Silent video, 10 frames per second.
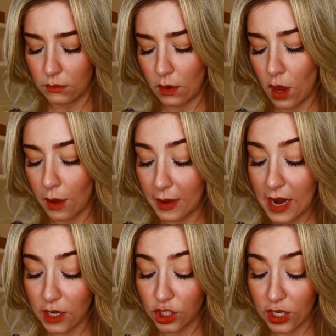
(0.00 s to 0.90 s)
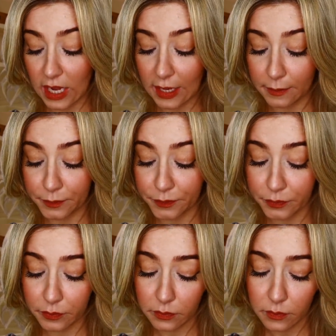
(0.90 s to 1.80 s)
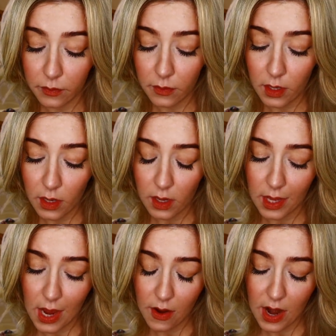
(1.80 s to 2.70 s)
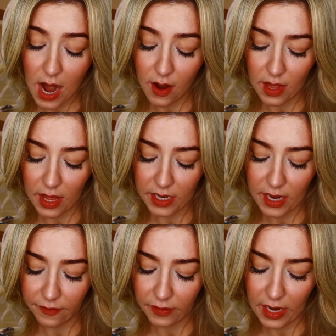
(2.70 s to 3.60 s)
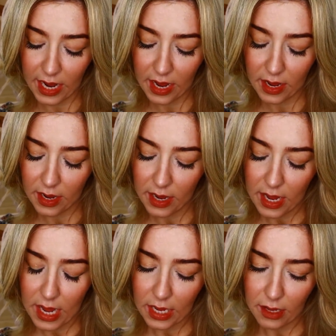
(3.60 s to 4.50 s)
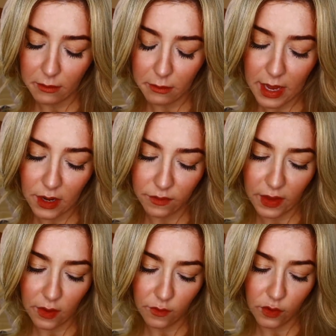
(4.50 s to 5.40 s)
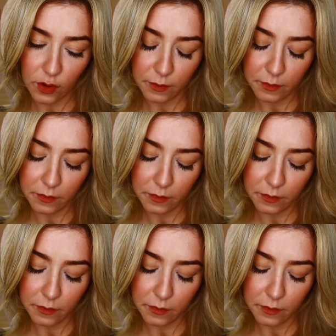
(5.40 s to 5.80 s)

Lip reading: No, but actually they're an area that definitely can benefit from